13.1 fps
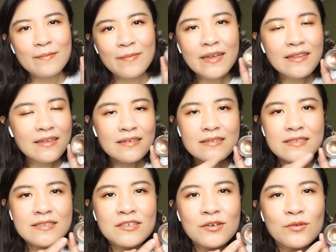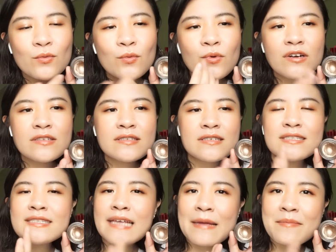But it still works the
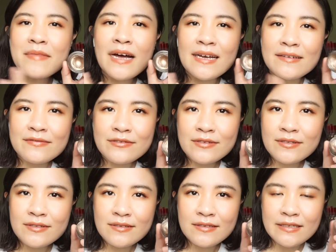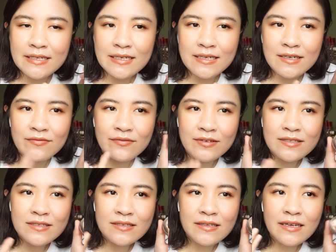same as if
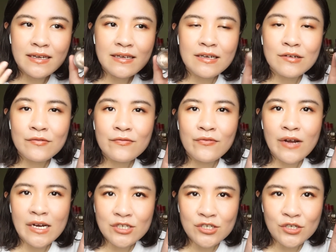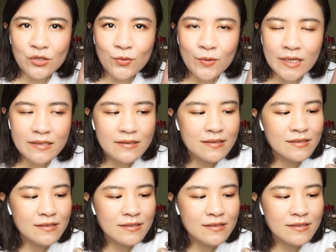it's like a fresh new one.